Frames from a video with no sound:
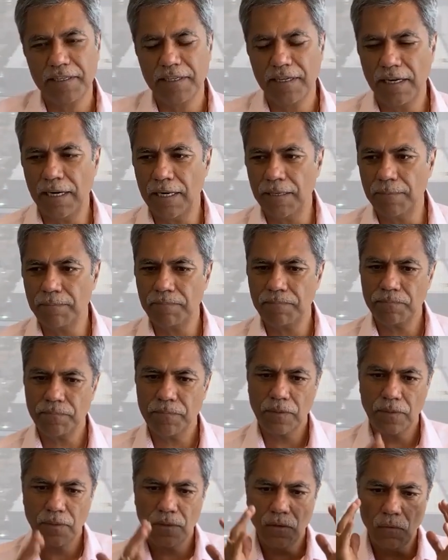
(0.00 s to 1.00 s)
Um,
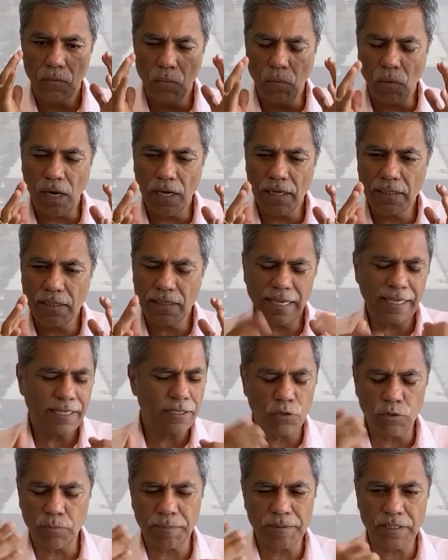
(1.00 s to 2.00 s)
One, in
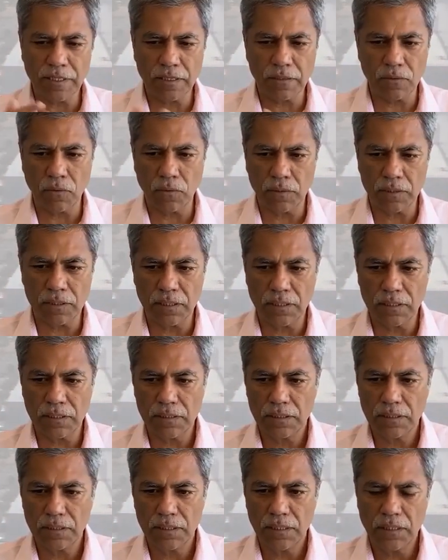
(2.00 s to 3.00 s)
no particular order,
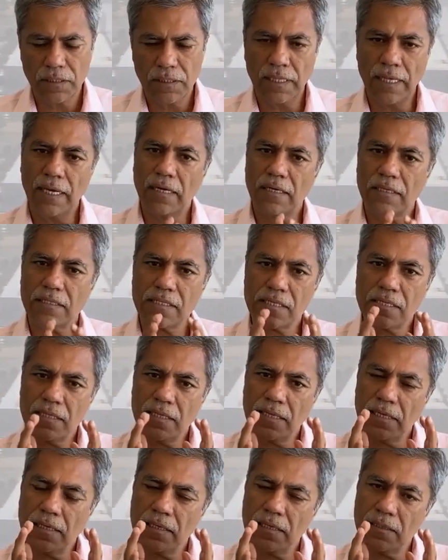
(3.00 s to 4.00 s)
they are
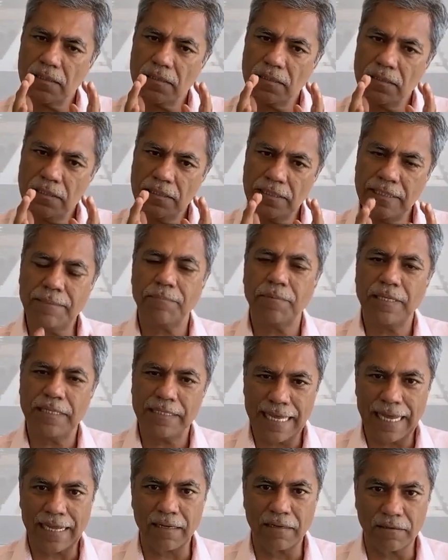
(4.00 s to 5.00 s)
deeply
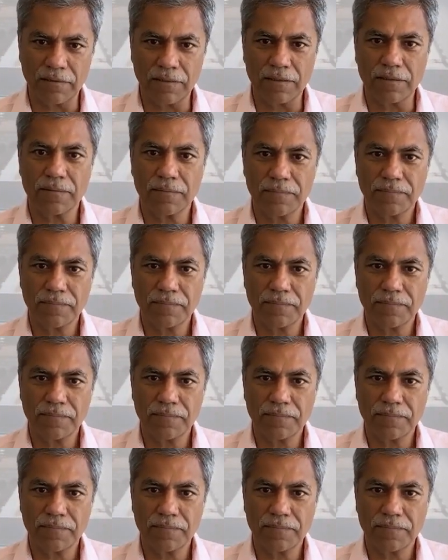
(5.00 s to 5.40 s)
technical